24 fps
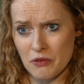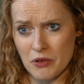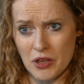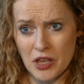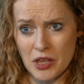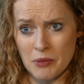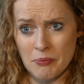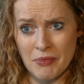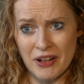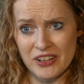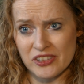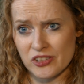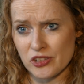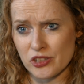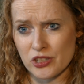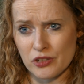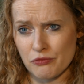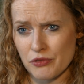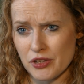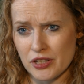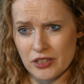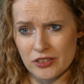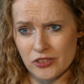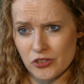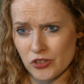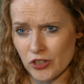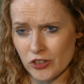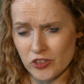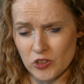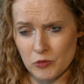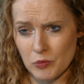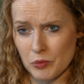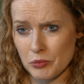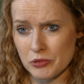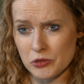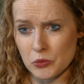imaginative
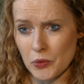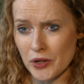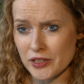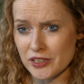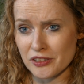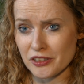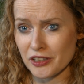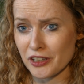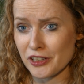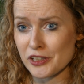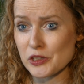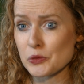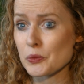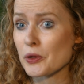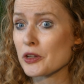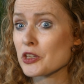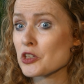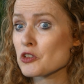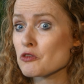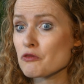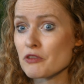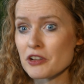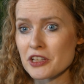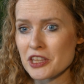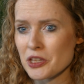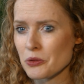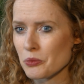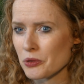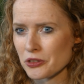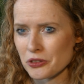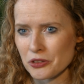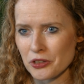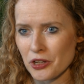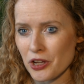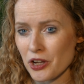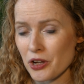reconstruction of people's wedding nights where you really
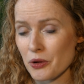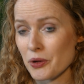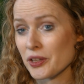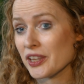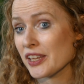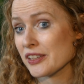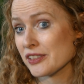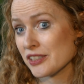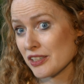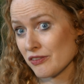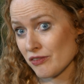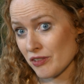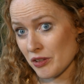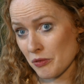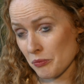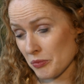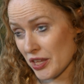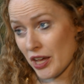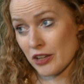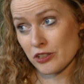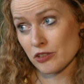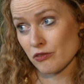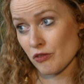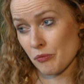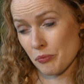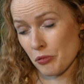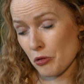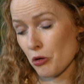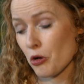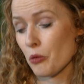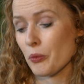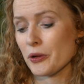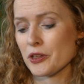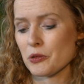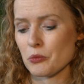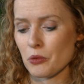wouldn't know unless they without a
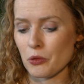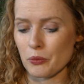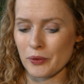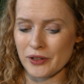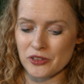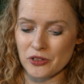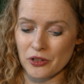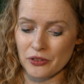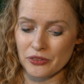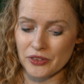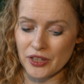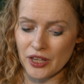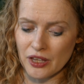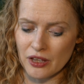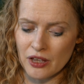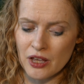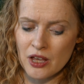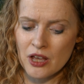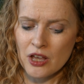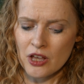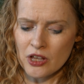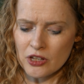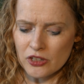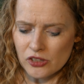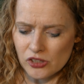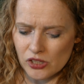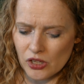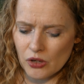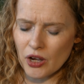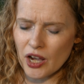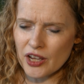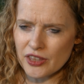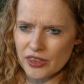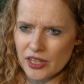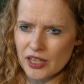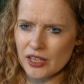report what went on there. So
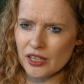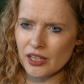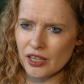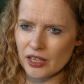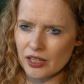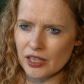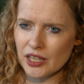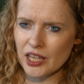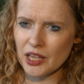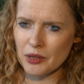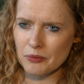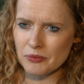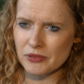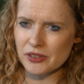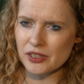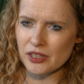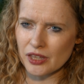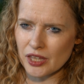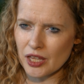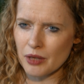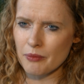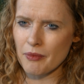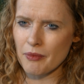I think it keeps the